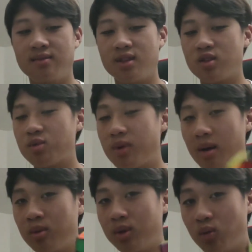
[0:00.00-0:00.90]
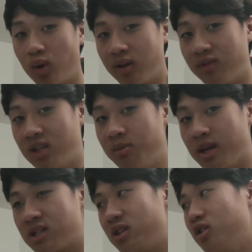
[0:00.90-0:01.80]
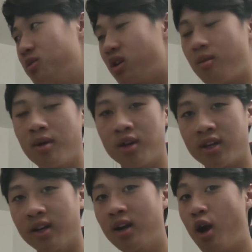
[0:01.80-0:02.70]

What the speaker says: this was probably one of the best cubes on the market.